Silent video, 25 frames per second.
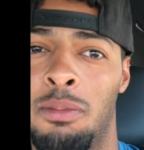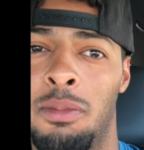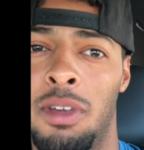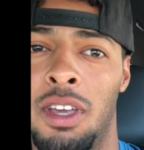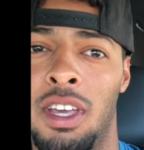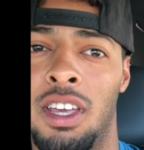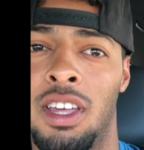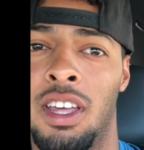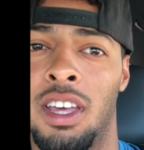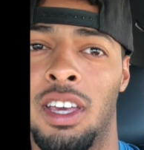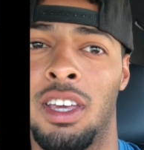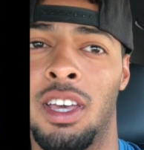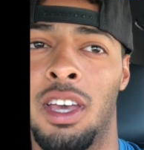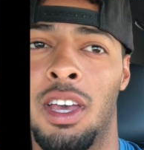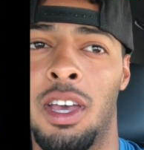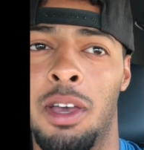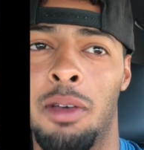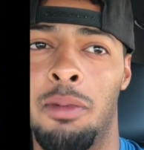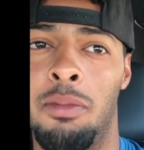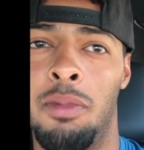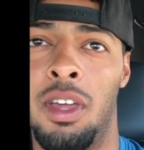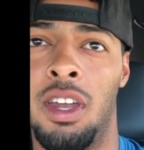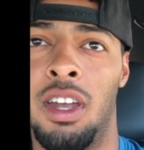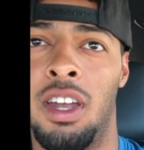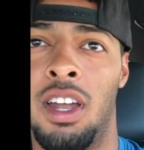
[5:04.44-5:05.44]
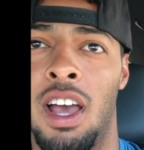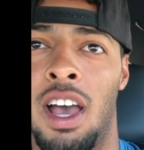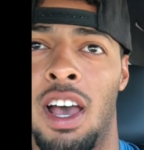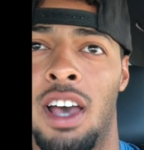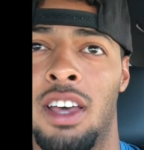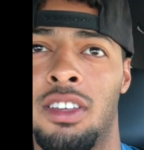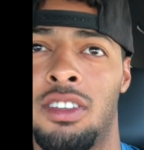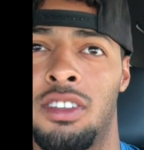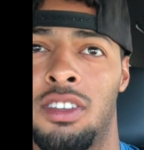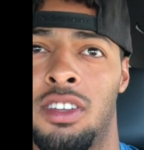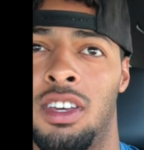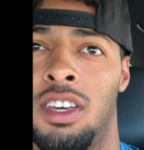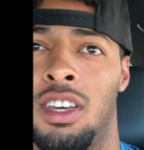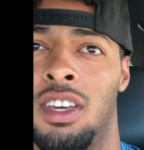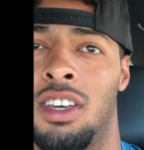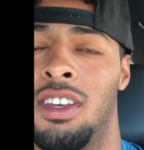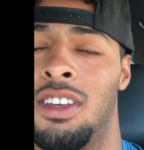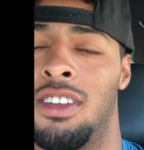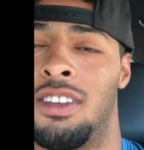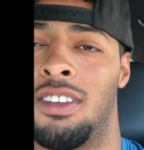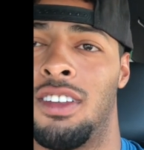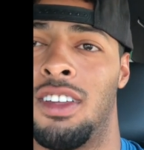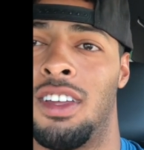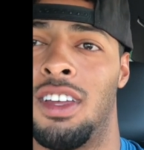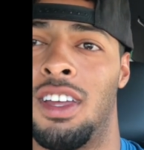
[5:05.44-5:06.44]
me, like being an athlete.
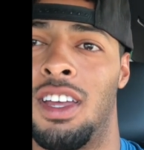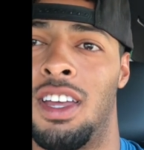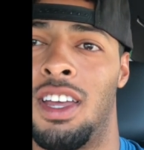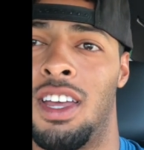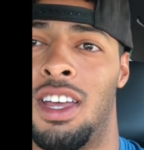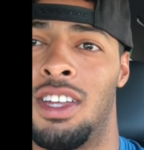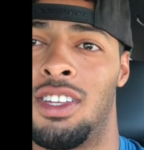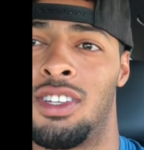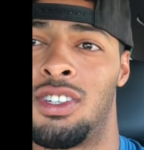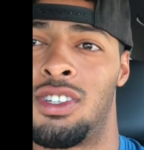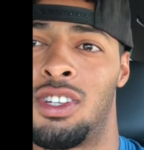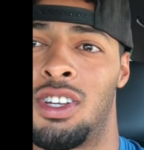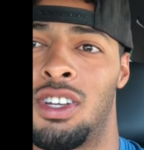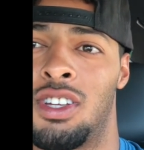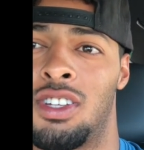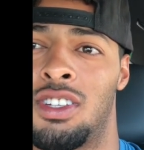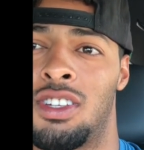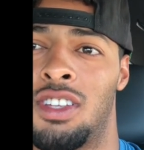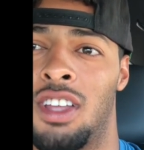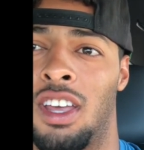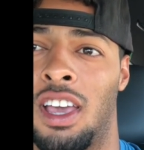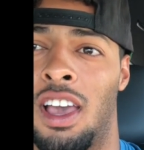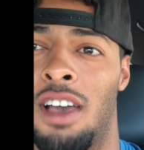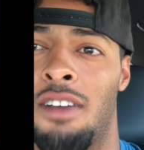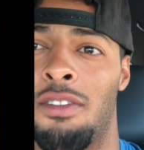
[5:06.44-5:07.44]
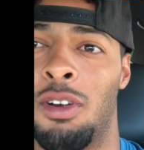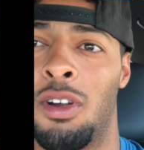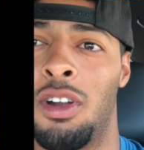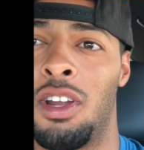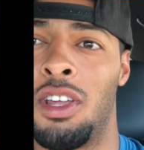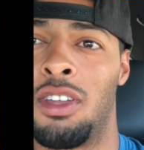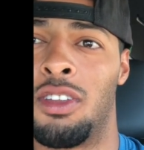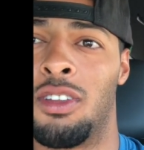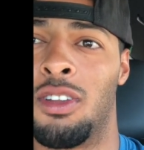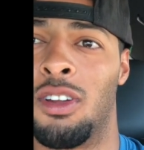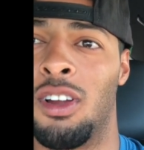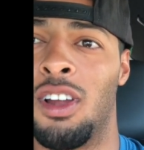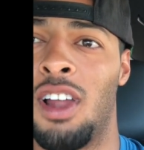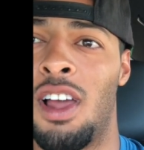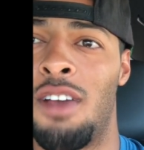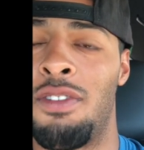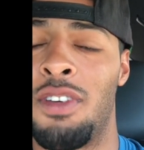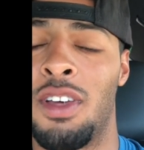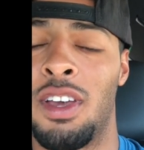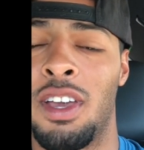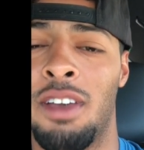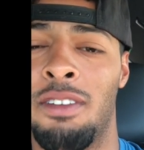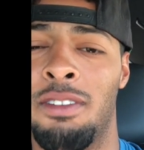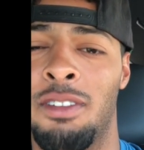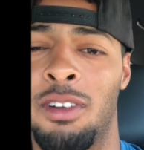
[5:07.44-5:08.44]
It's just like I've already learned. I
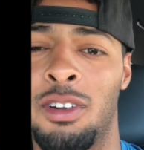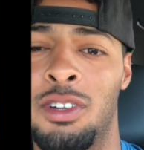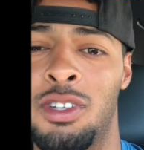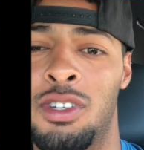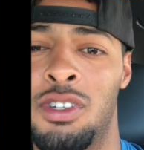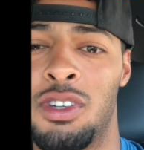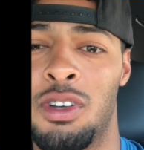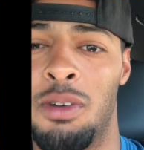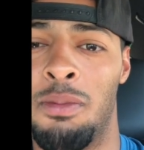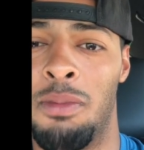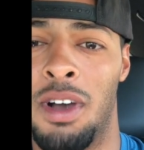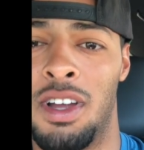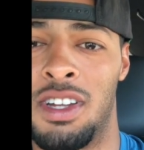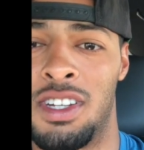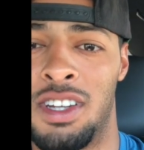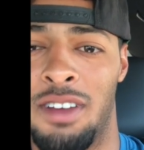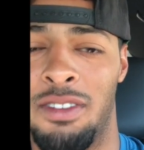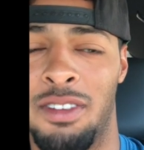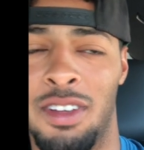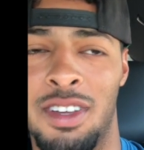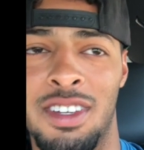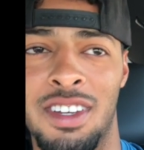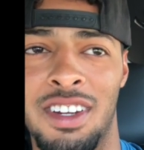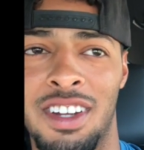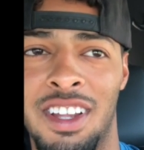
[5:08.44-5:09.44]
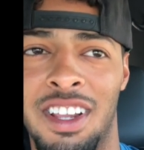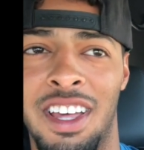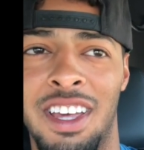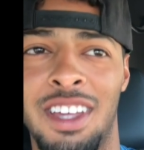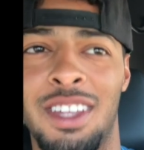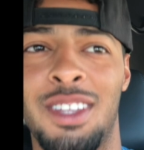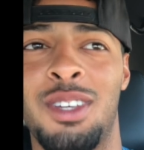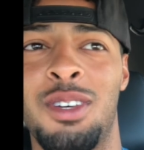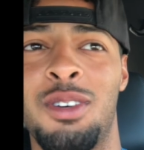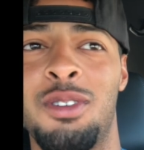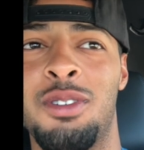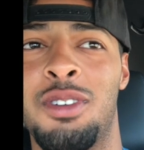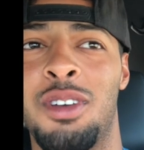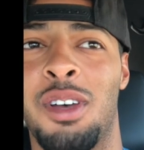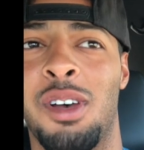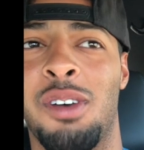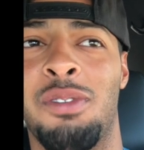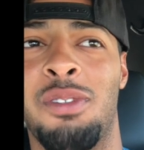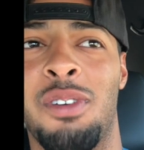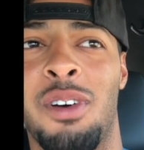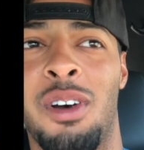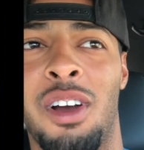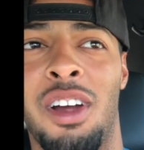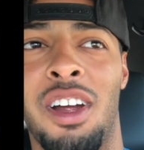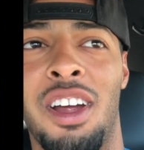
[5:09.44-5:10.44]
feel like I've learned so much. I've listened to like 2 so
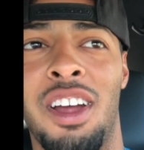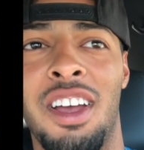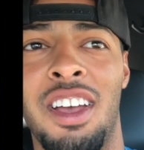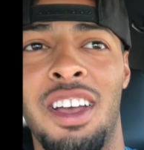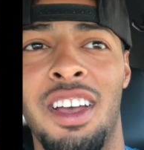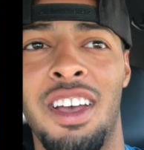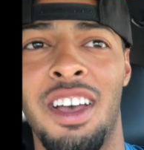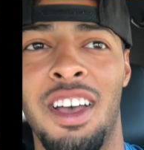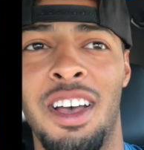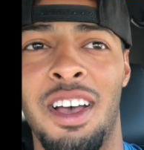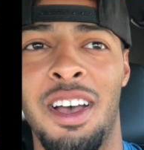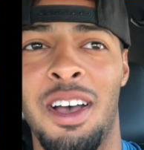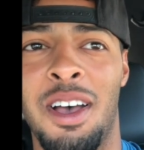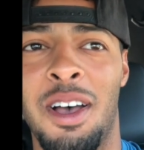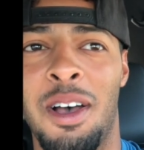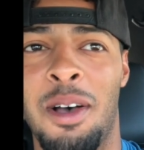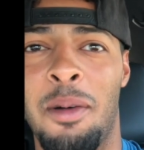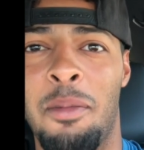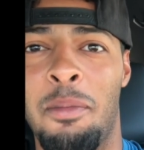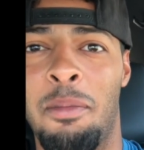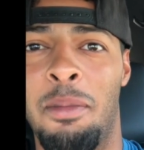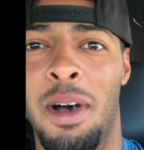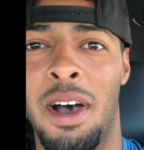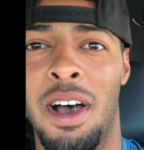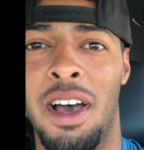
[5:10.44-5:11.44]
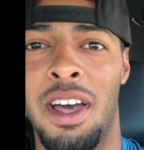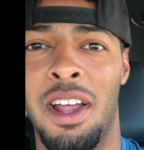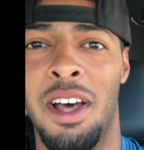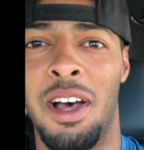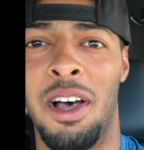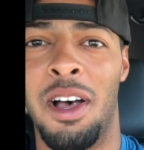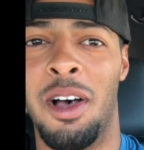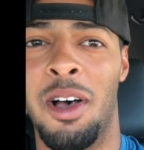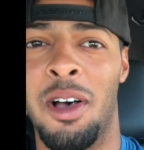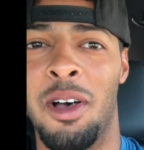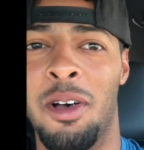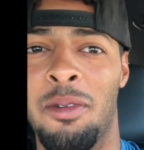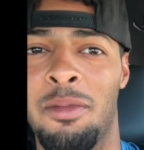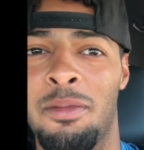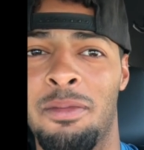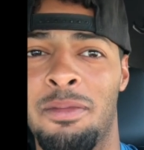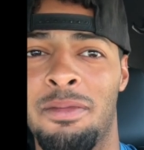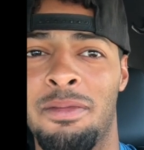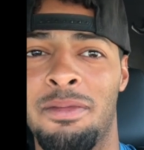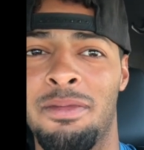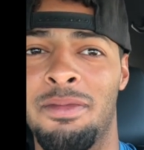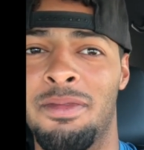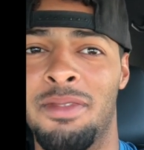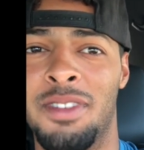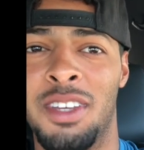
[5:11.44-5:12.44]
far, but
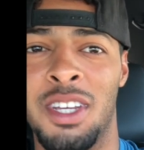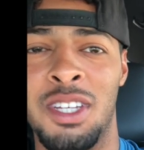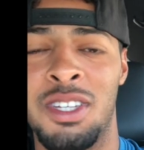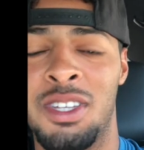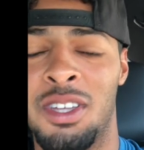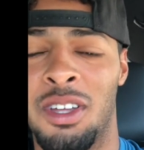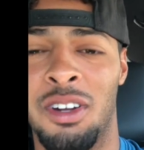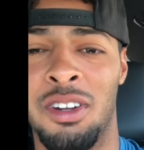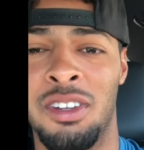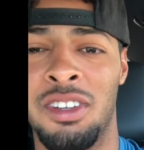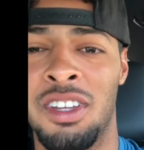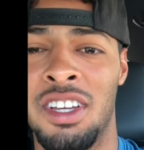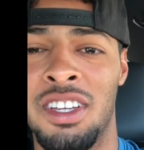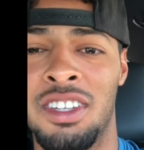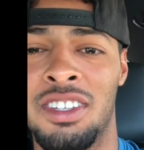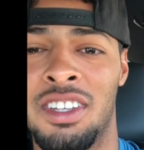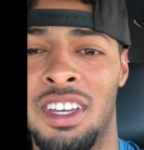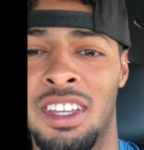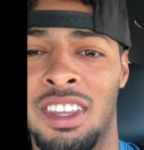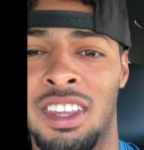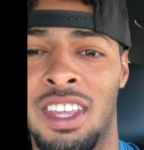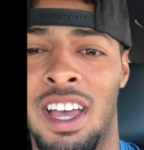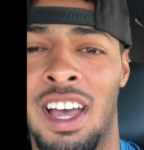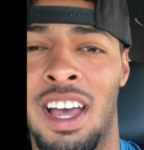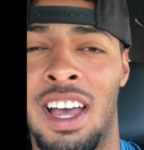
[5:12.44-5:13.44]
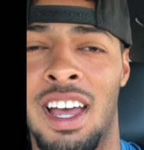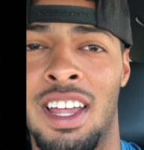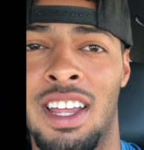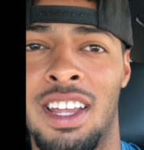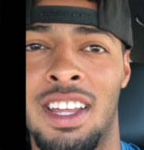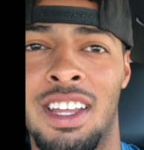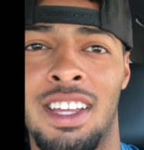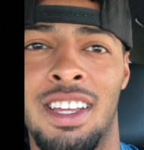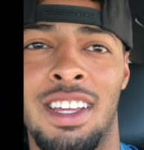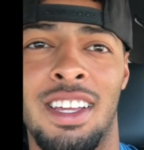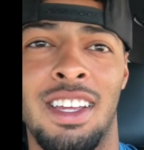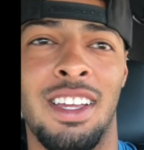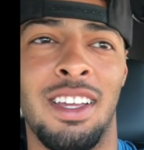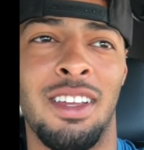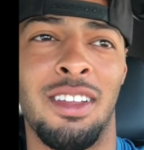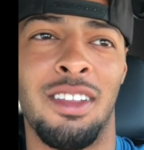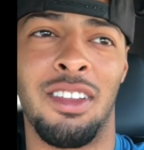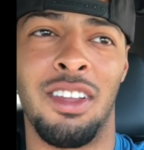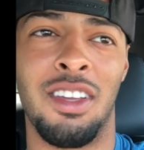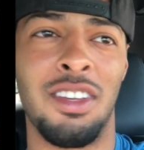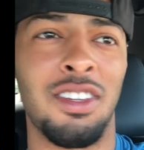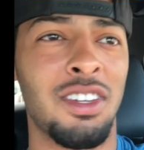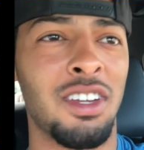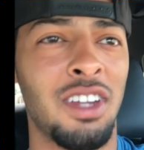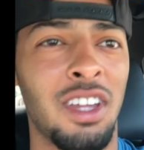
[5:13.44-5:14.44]
just little things like that,
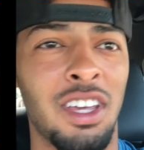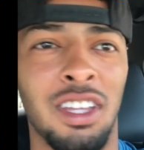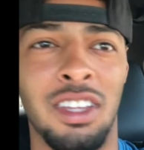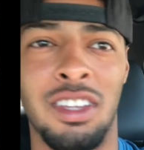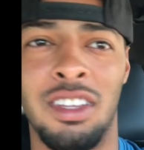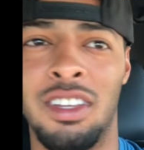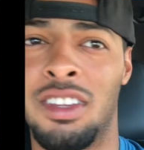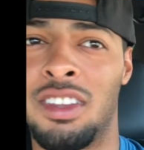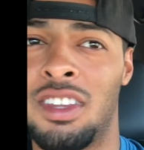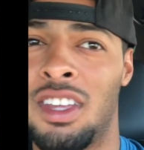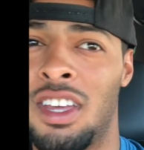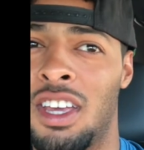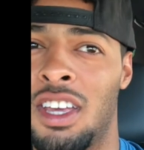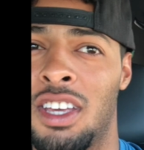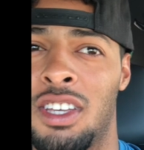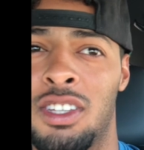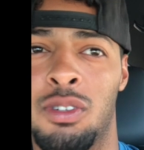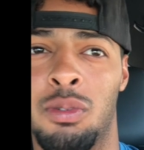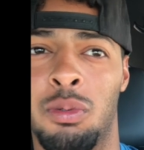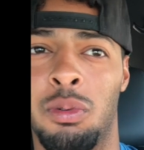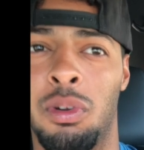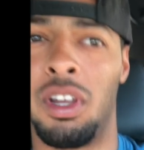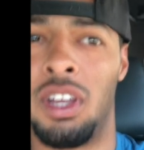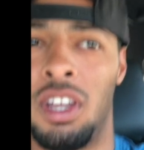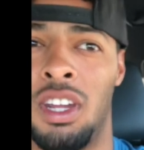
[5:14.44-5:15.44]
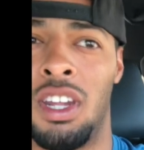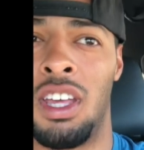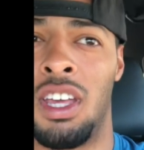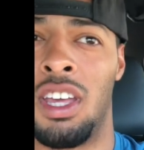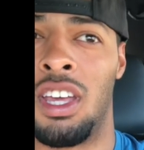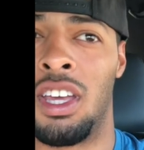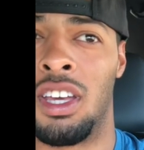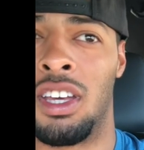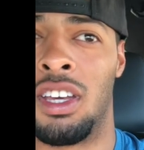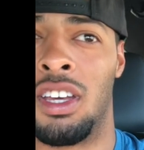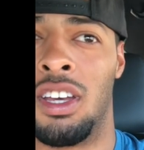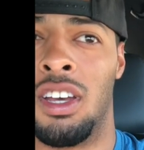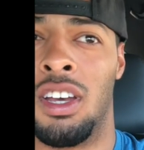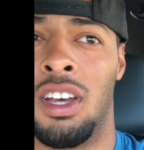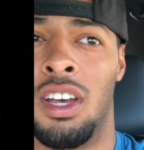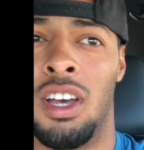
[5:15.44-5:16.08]
listening to things, reading,